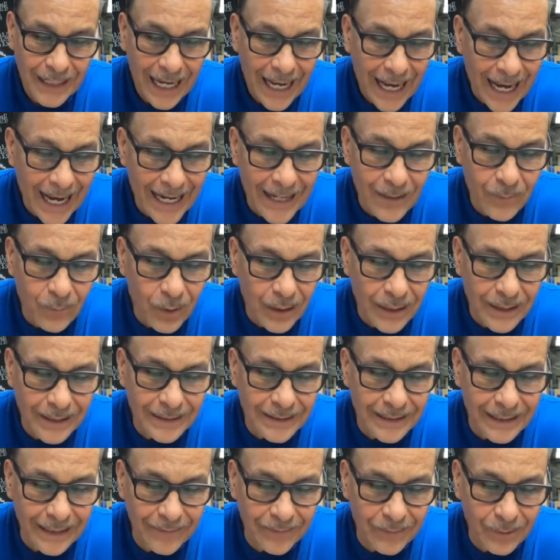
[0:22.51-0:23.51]
Hate what
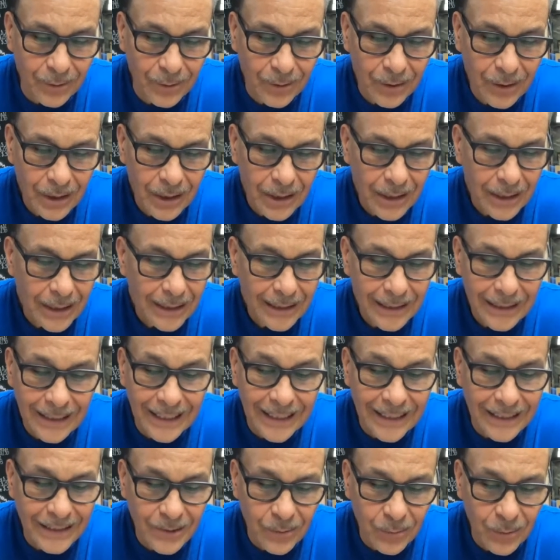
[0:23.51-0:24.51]
is evil.
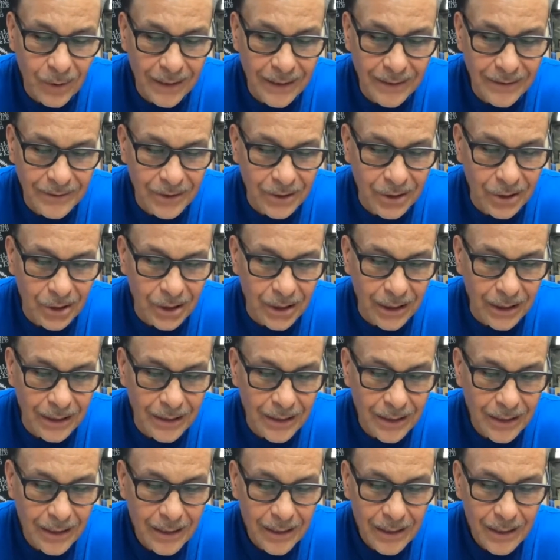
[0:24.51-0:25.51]
Cling to what is
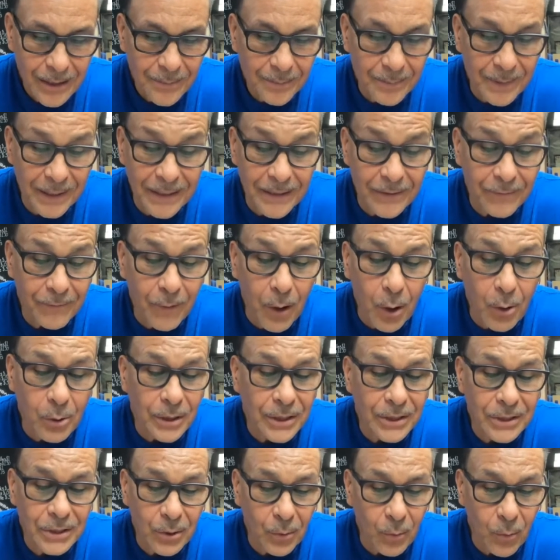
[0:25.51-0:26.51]
good. Be
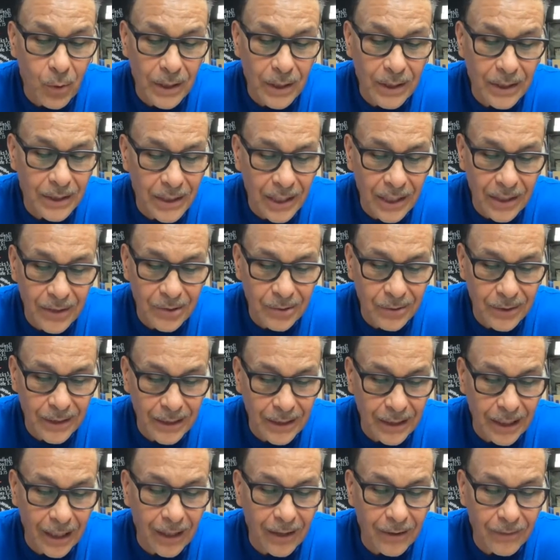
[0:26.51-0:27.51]
devoted to one another
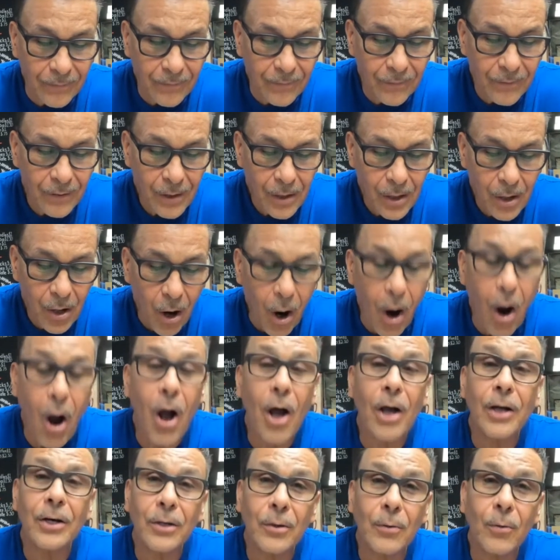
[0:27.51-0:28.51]
in love.
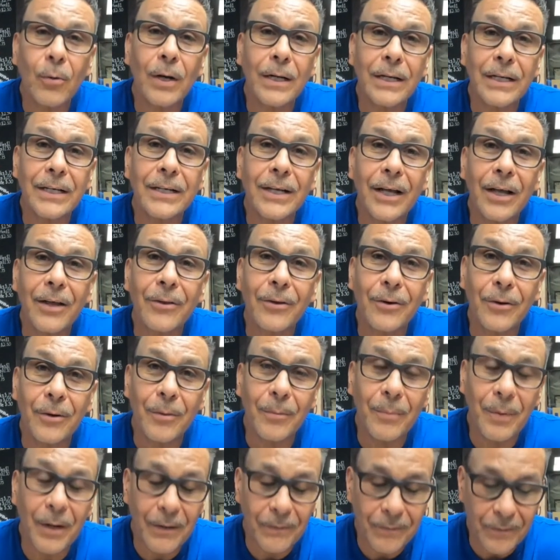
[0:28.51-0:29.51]
Honor one another
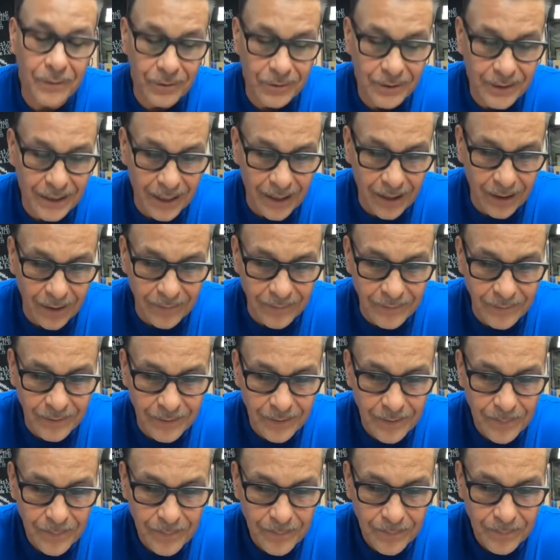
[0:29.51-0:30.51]
above
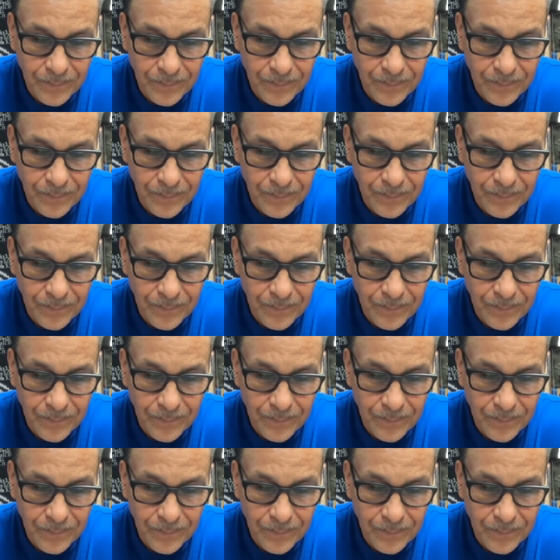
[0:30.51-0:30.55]
yourselves.